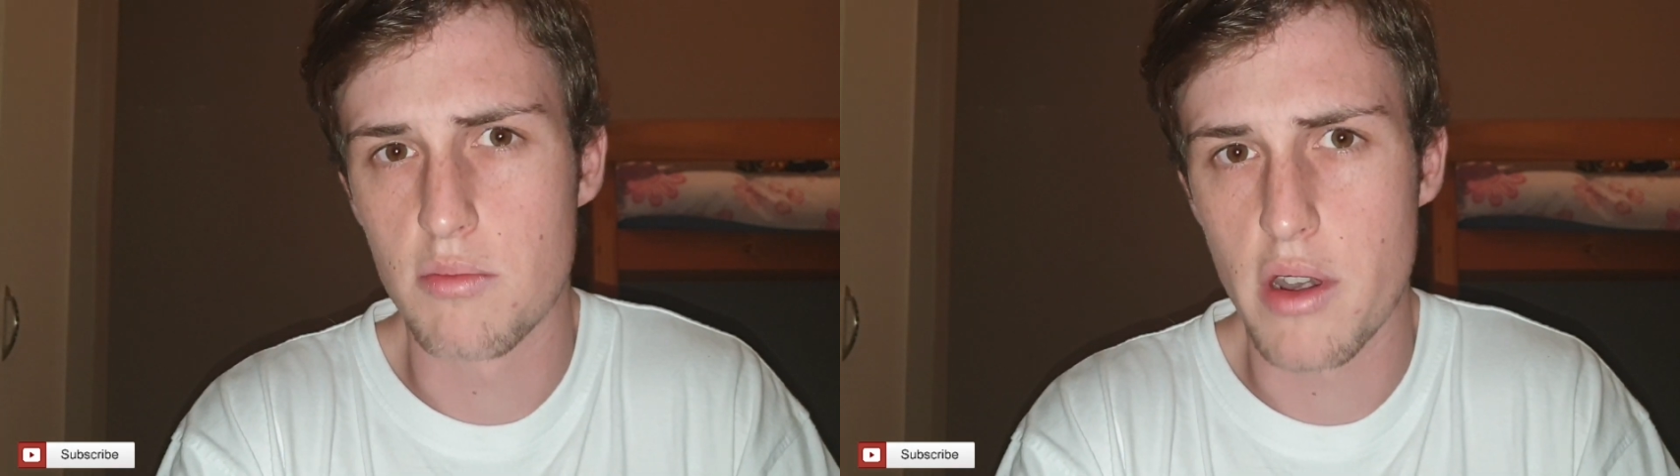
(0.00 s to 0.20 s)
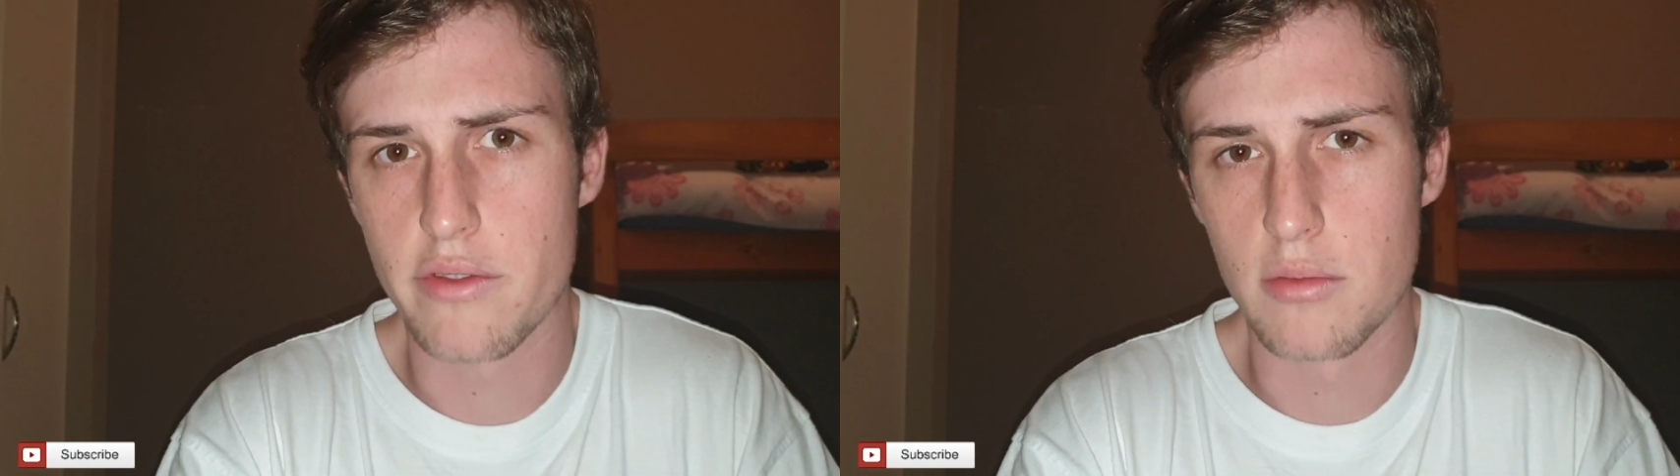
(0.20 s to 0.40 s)

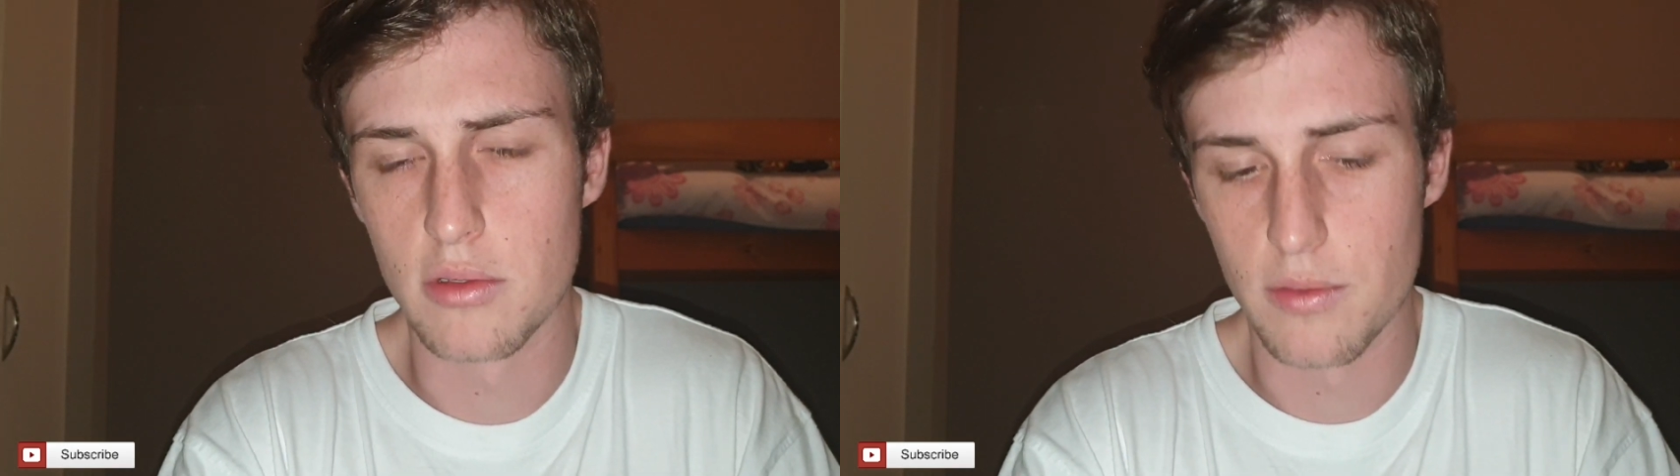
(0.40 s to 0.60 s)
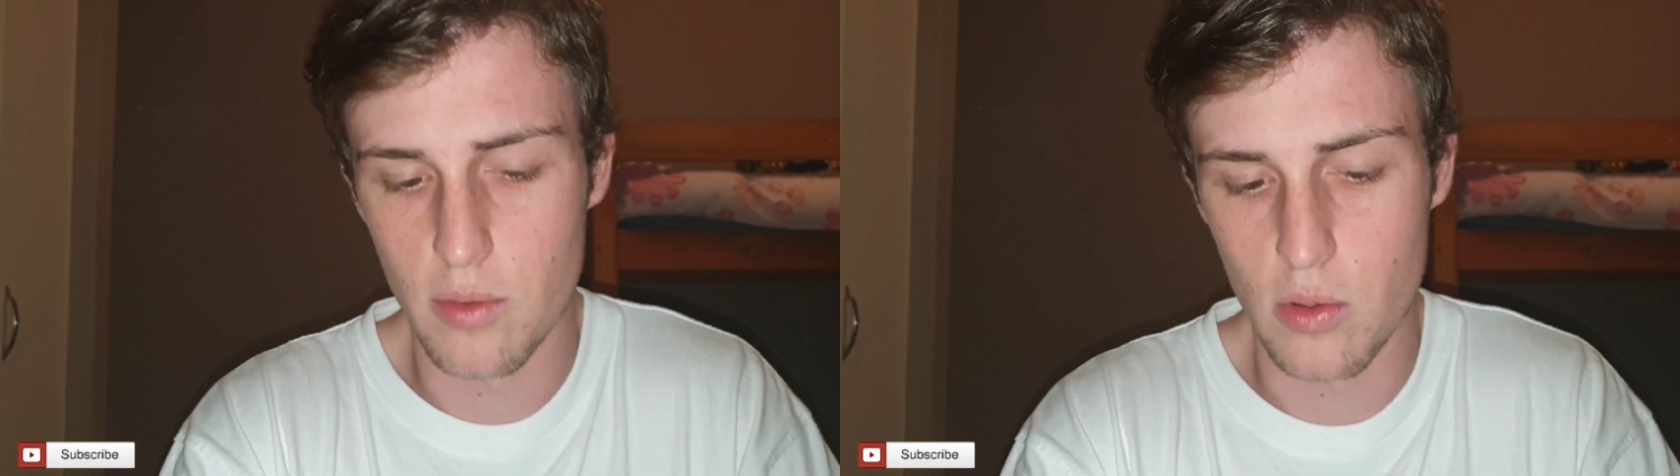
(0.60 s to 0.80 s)

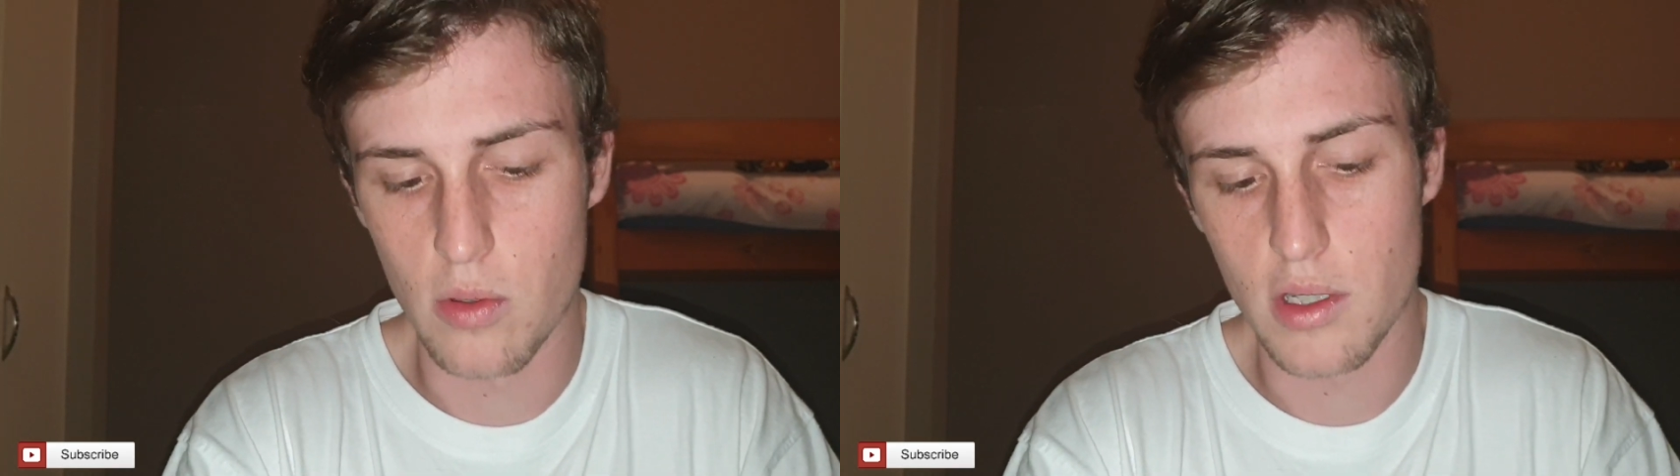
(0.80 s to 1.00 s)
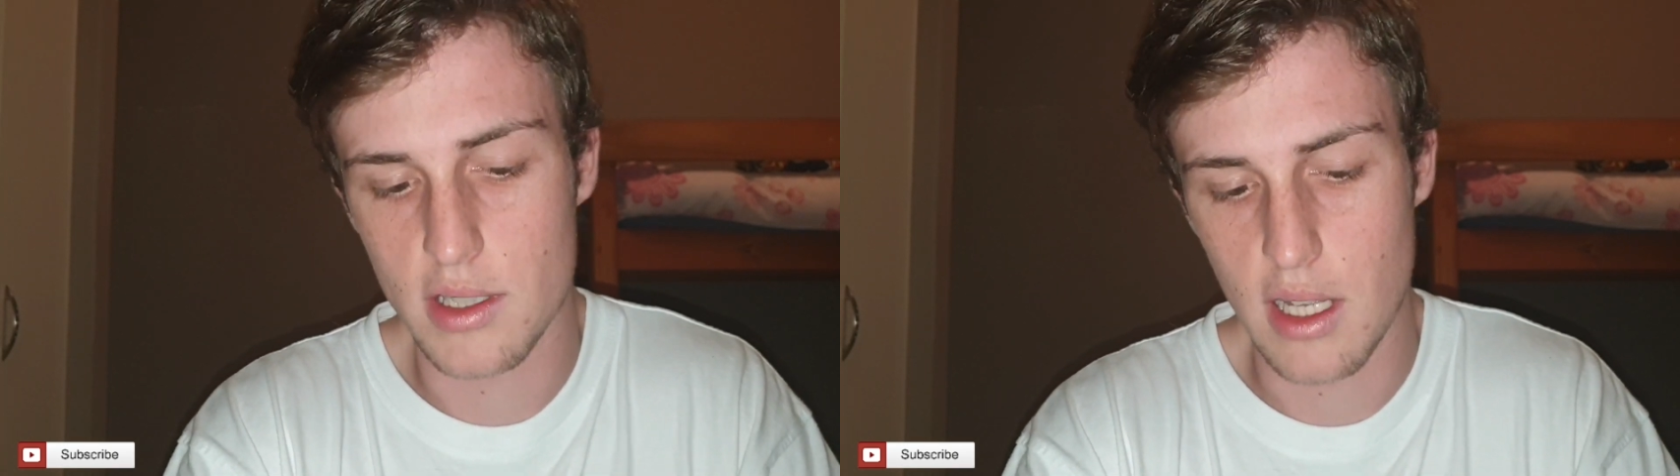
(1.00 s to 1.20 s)
preferable
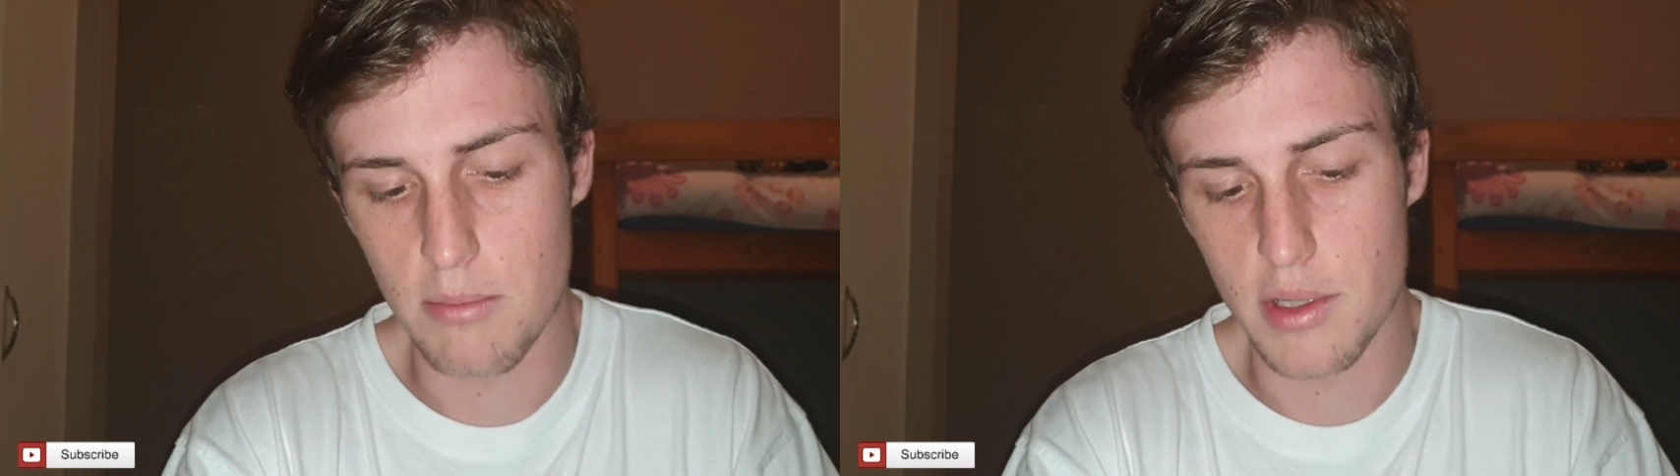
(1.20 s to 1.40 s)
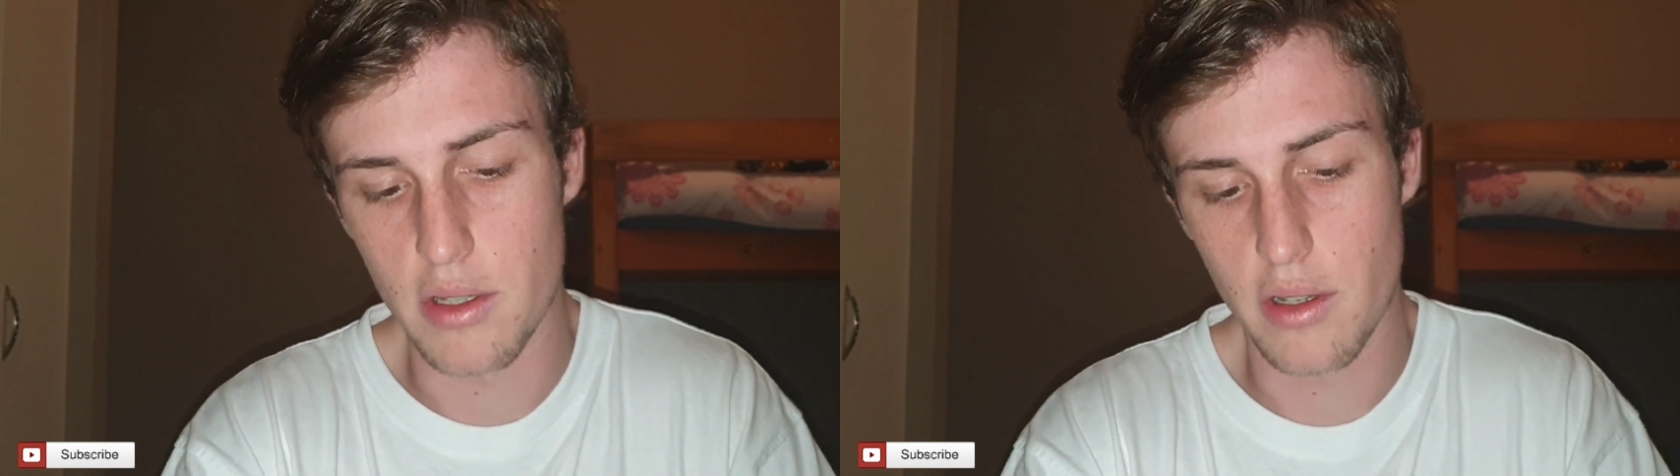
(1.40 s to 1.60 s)
for a
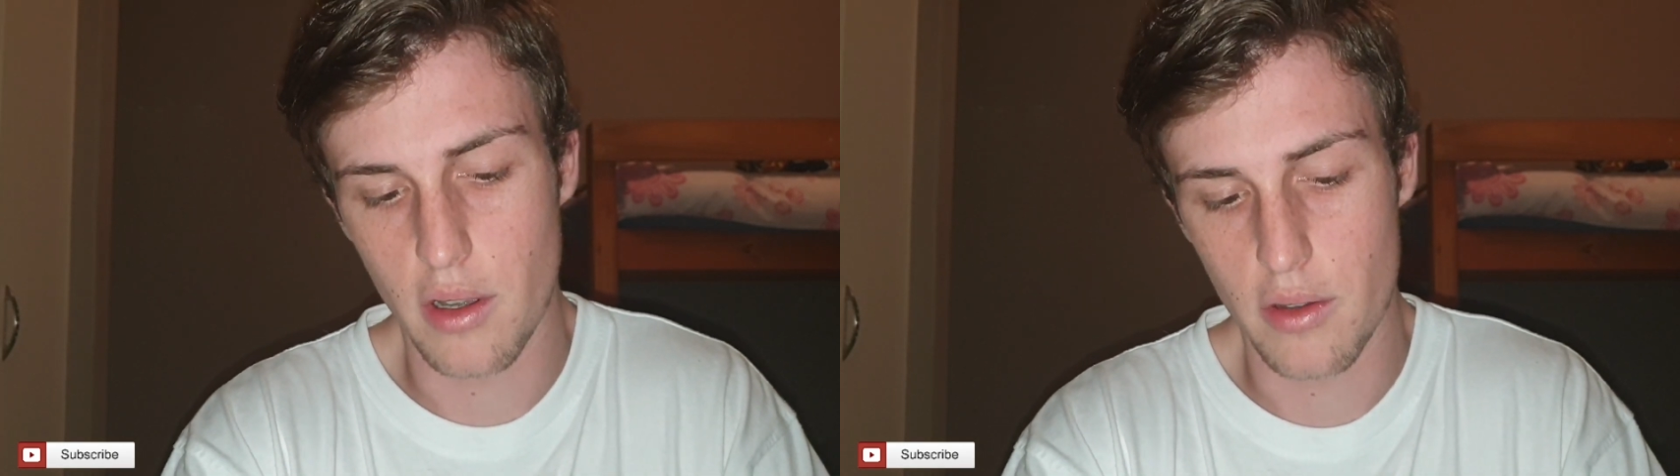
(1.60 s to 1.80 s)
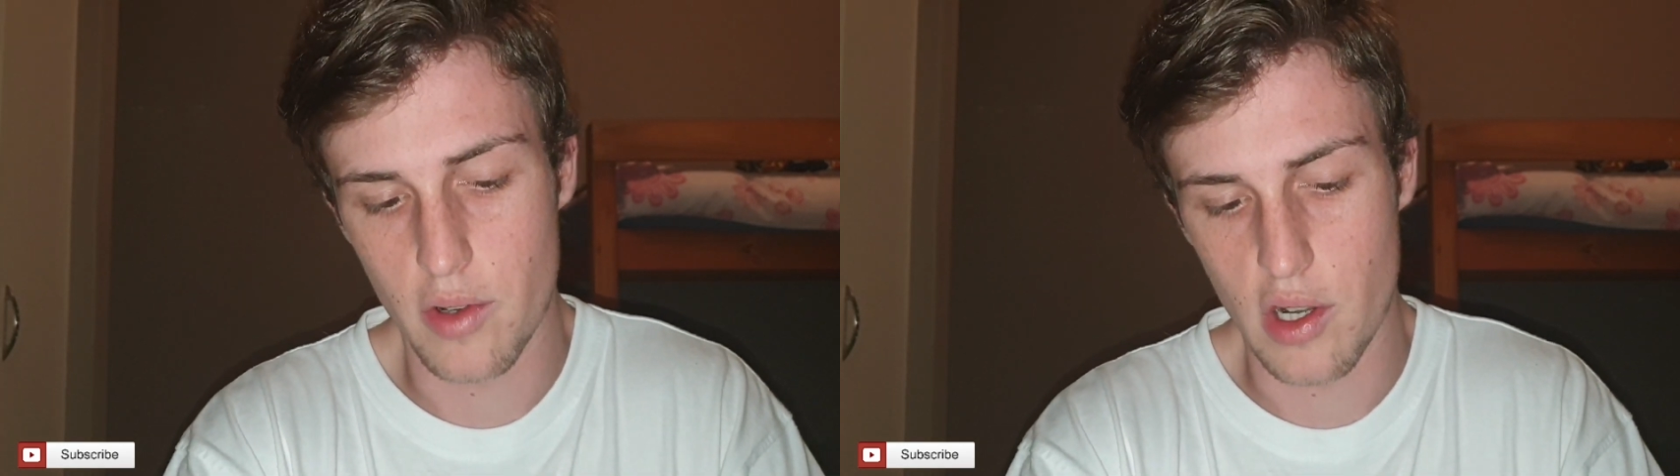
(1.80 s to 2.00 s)
stumpy
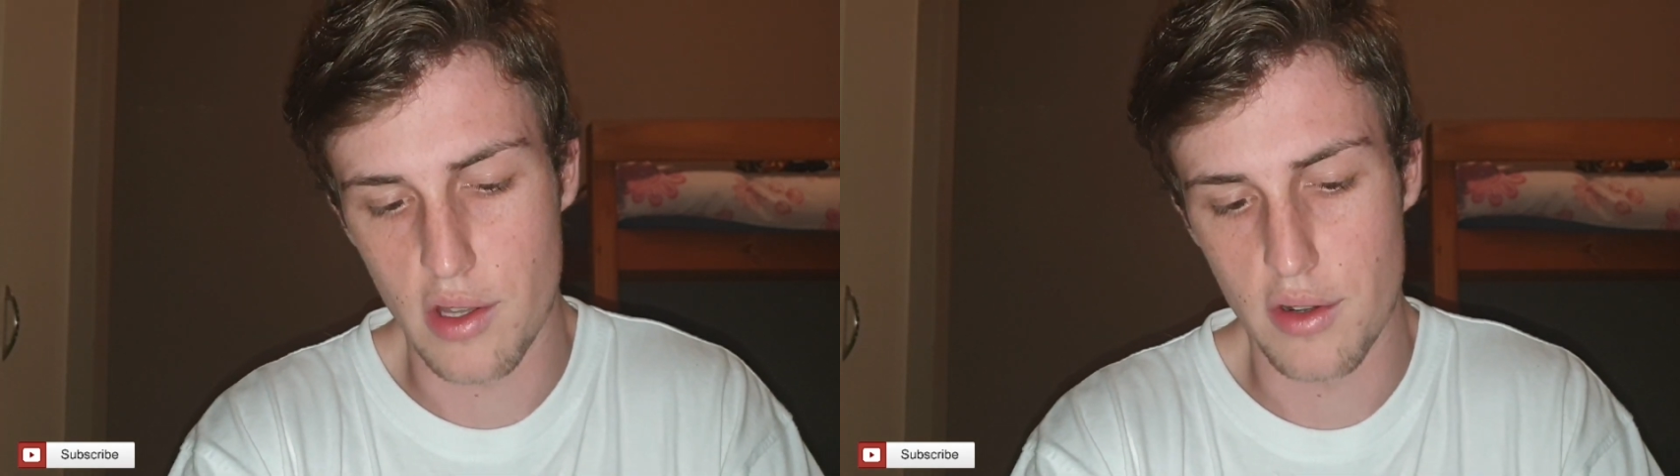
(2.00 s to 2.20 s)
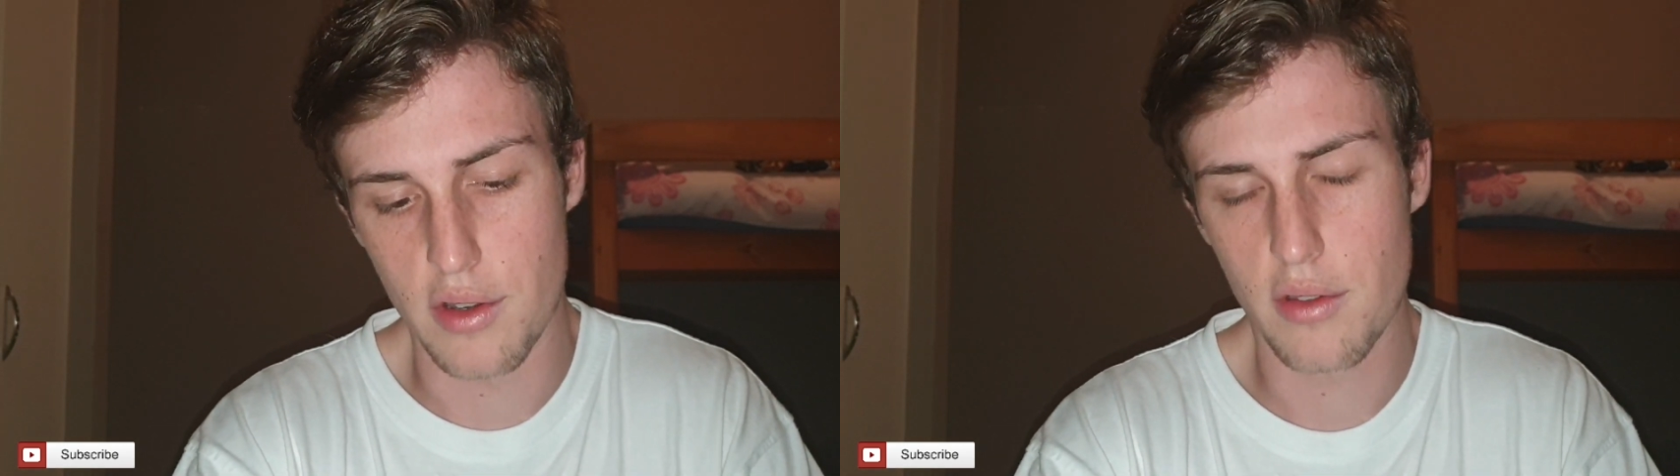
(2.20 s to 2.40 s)
of
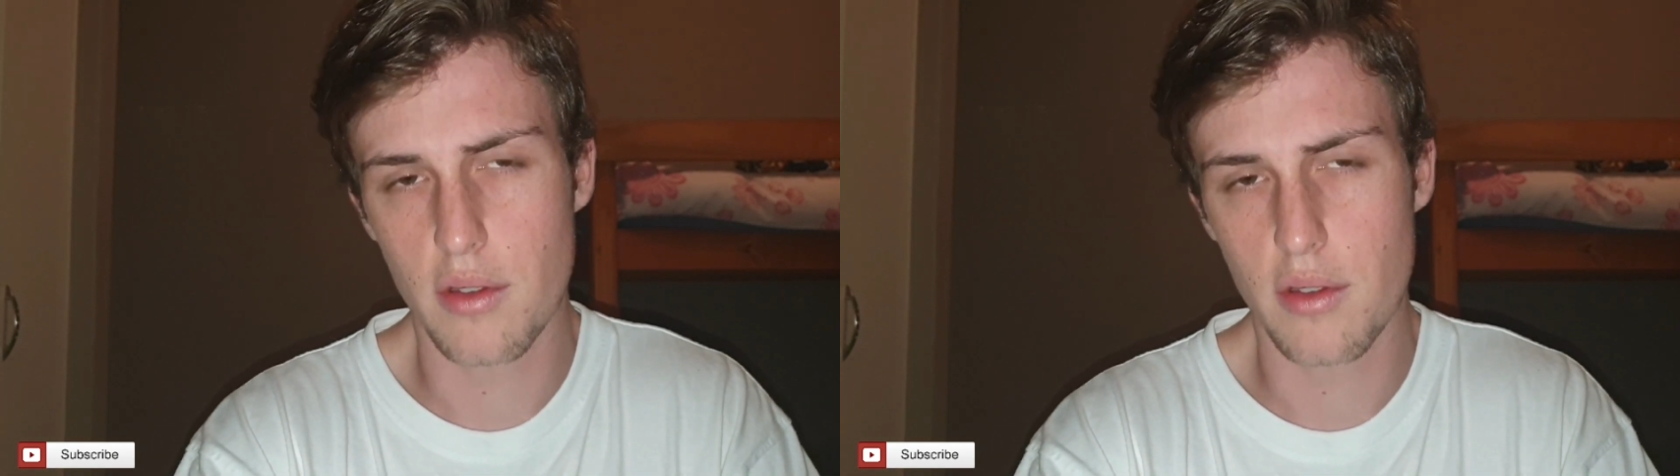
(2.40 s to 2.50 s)
around